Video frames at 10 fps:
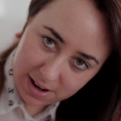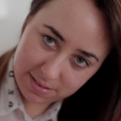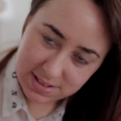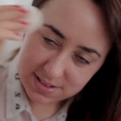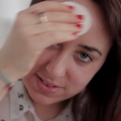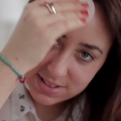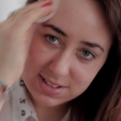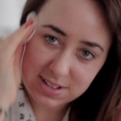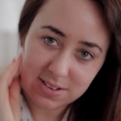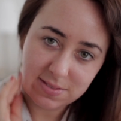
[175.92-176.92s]
parents are
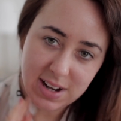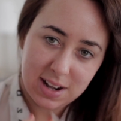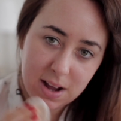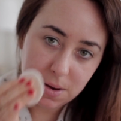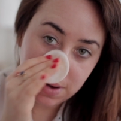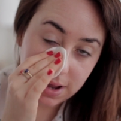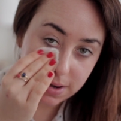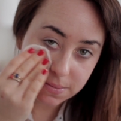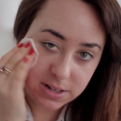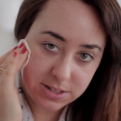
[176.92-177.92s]
visiting right now,
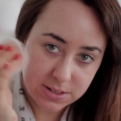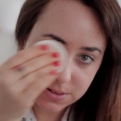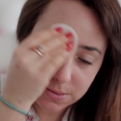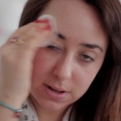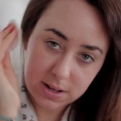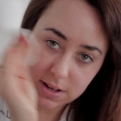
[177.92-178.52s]
and I'm going to do